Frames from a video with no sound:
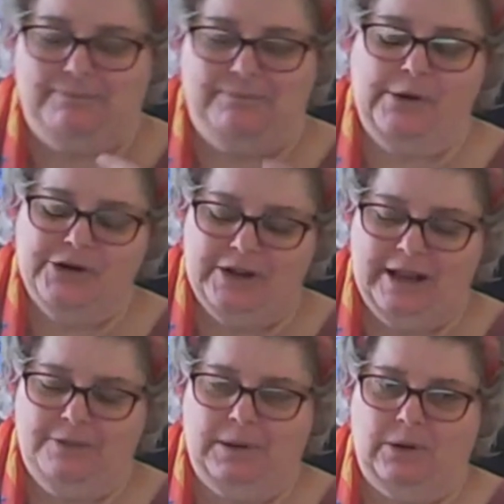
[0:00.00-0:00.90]
pressure
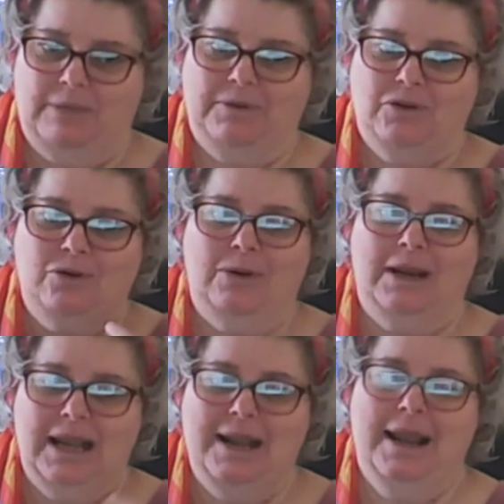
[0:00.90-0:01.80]
that's built up, but do it
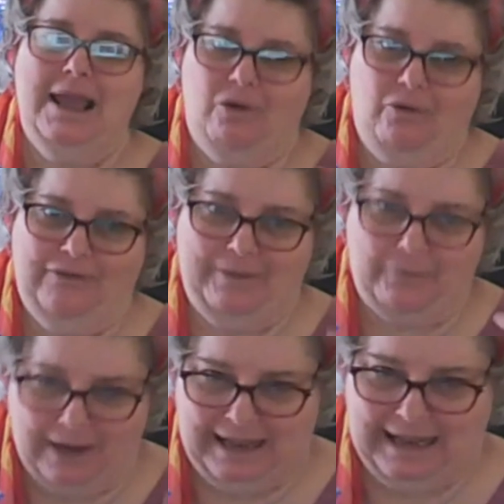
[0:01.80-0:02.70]
in a healthy
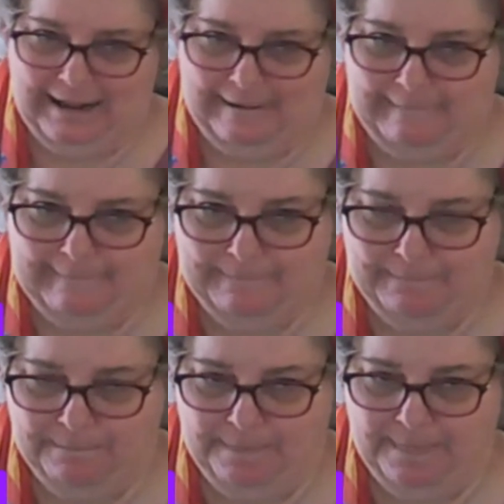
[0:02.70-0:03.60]
way.
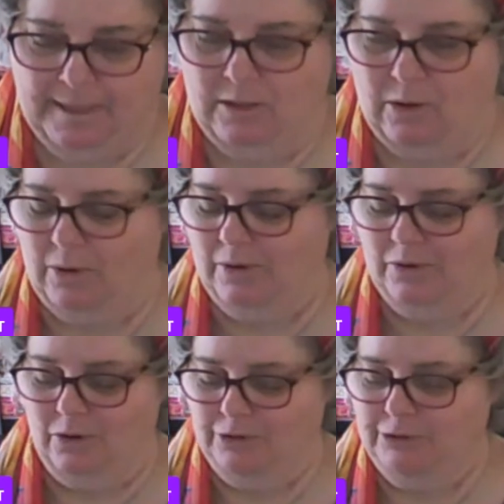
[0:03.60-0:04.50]
Not
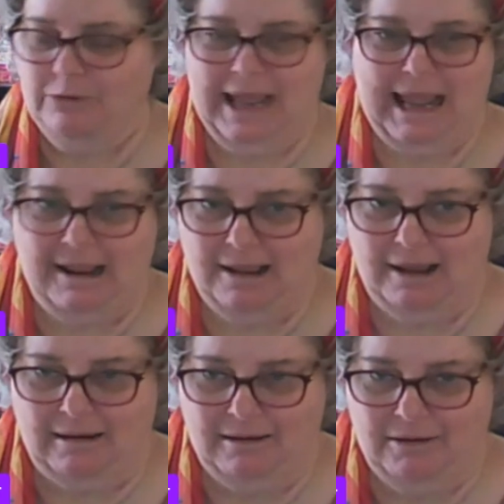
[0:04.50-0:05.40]
through anger,
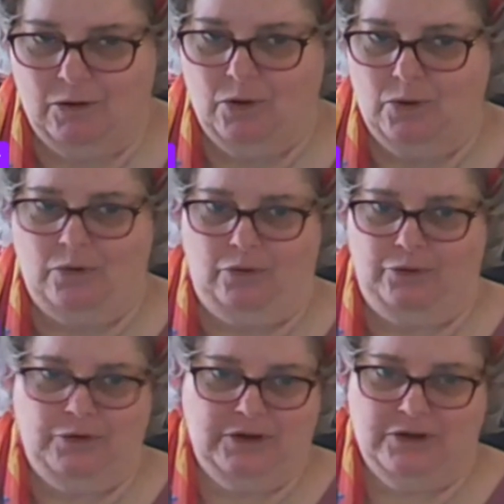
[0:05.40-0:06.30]
not
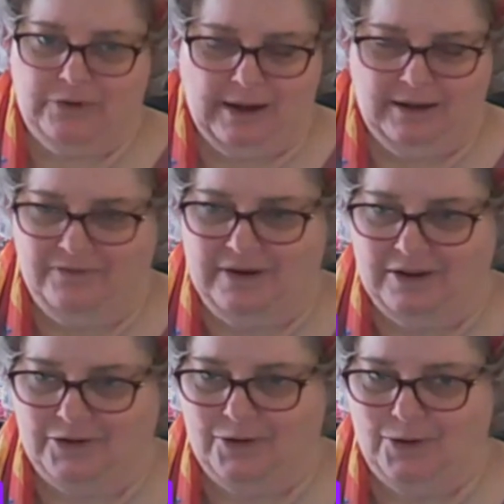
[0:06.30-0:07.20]
through
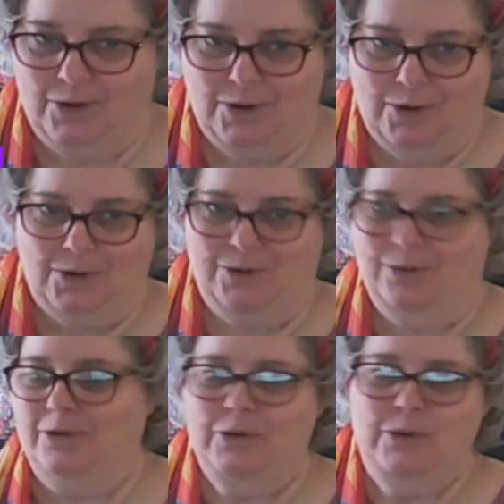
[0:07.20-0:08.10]
destructiveness. Do
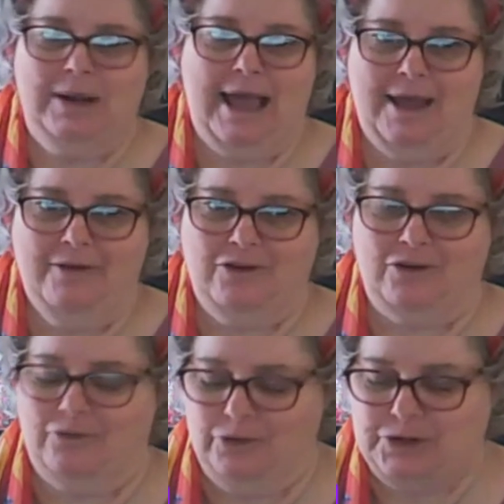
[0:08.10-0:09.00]
it through laughter,
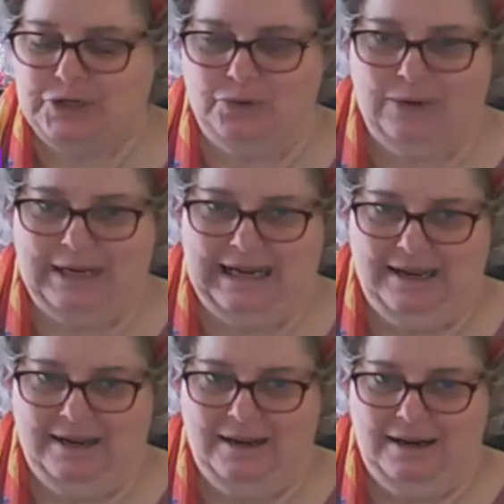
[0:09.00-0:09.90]
through joy.
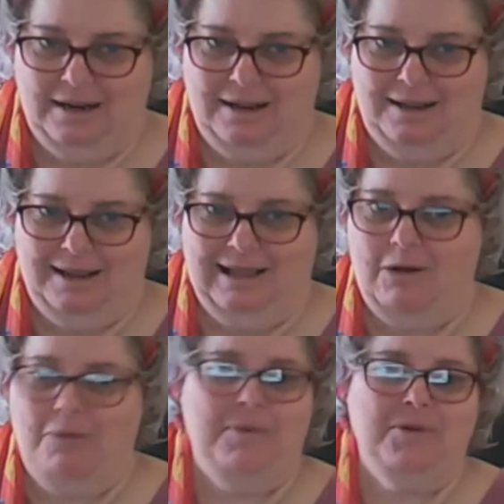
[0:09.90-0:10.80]

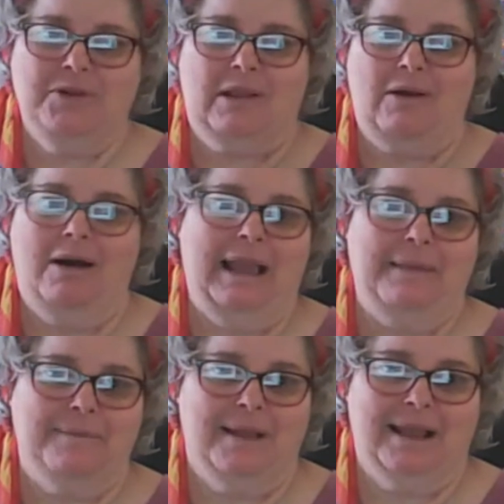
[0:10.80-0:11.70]
Hop on Skype.
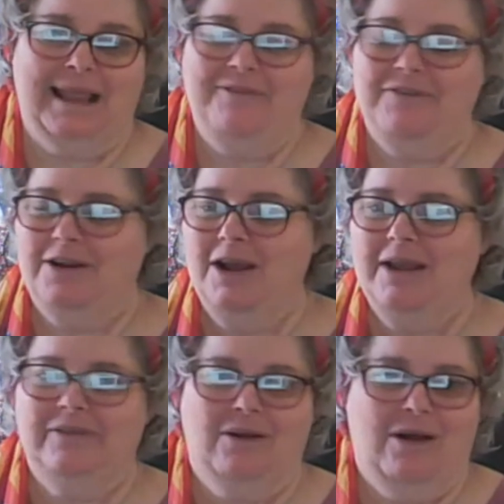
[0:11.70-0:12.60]
If you don't
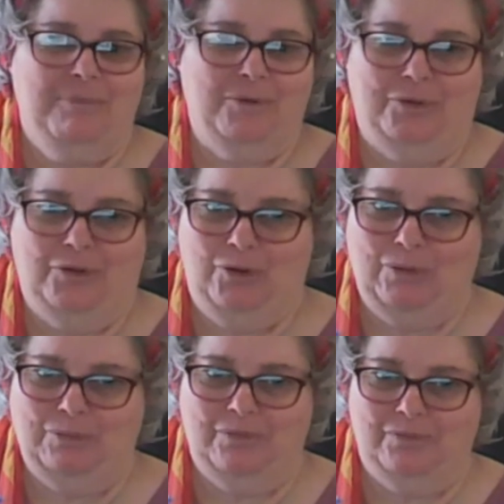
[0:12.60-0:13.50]
have Skype or
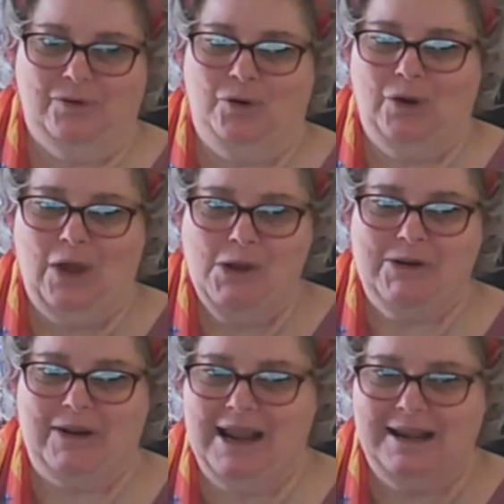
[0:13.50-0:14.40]
Zoom, load
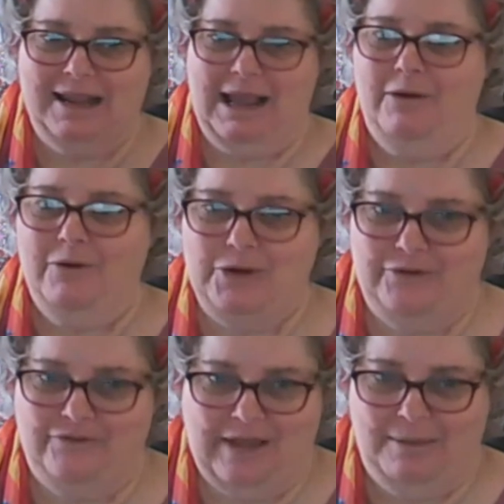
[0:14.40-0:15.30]
it and encourage
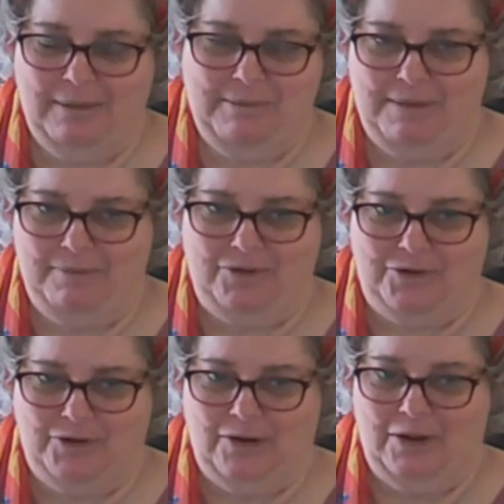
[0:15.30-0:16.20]
your family members
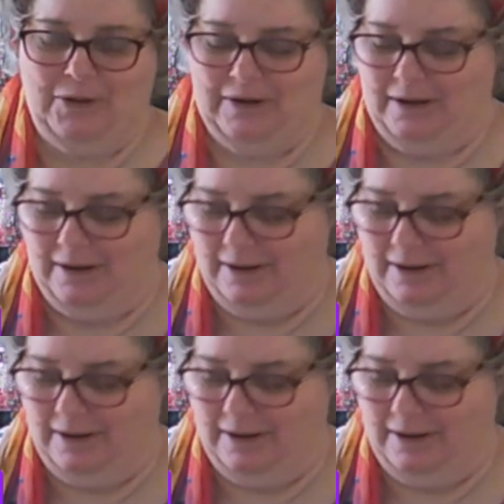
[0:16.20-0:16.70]
to load it.